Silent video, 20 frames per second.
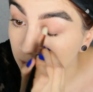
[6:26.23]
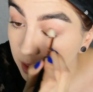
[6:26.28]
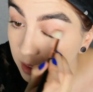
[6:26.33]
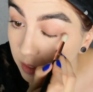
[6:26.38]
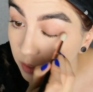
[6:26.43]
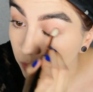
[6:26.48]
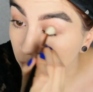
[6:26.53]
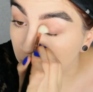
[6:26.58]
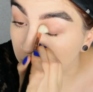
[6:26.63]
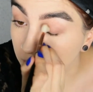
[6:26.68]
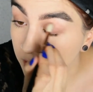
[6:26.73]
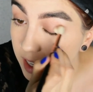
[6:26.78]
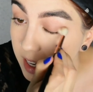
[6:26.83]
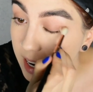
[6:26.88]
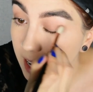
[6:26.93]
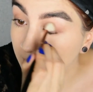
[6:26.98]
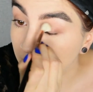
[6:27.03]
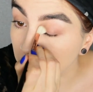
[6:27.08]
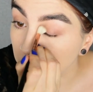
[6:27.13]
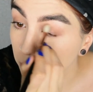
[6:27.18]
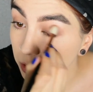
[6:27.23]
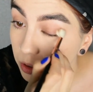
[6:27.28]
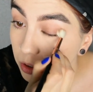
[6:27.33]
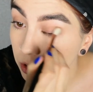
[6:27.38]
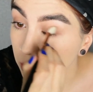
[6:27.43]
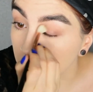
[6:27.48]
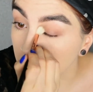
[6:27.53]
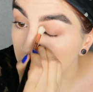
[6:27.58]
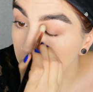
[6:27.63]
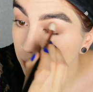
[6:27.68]
the
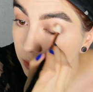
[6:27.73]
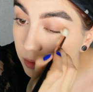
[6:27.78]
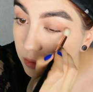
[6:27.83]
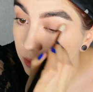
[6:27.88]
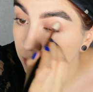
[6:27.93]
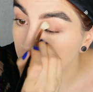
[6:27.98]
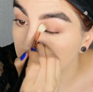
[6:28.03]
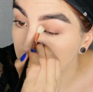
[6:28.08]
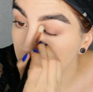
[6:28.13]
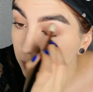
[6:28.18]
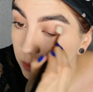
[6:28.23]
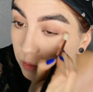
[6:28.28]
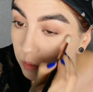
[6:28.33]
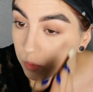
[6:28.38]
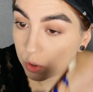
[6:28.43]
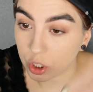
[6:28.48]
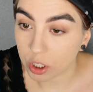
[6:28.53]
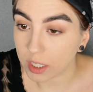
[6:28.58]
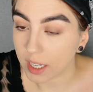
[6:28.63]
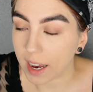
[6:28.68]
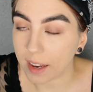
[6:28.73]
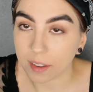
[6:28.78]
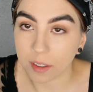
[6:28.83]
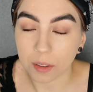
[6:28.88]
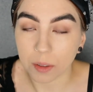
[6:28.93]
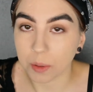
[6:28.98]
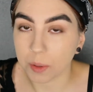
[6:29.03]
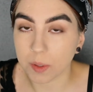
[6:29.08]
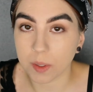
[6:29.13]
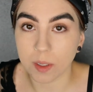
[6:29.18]
natural
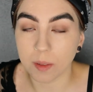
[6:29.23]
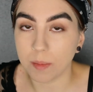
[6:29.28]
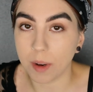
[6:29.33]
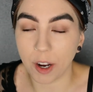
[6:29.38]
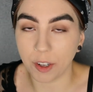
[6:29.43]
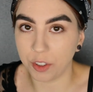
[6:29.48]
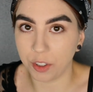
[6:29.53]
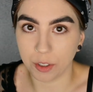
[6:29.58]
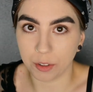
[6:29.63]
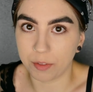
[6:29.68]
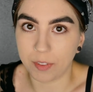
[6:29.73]
shadows on your